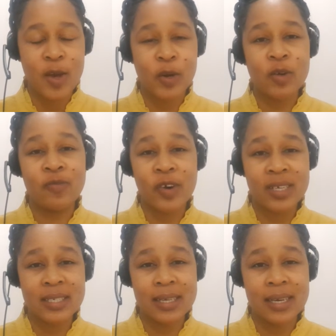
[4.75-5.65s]

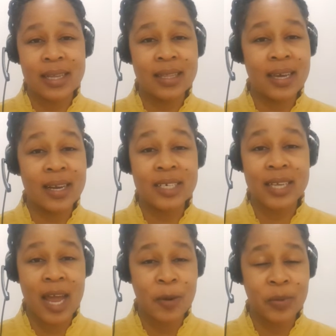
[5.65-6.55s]
Conversing in the English
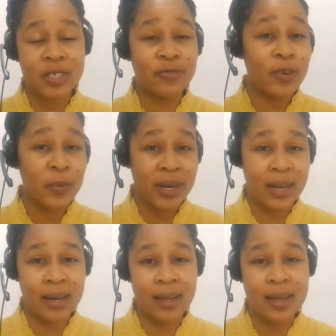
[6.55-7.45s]
language
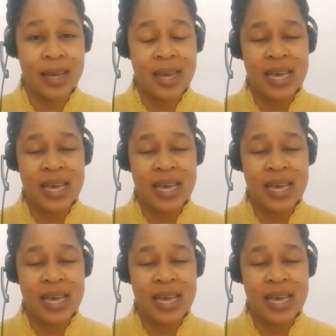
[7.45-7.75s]
fluently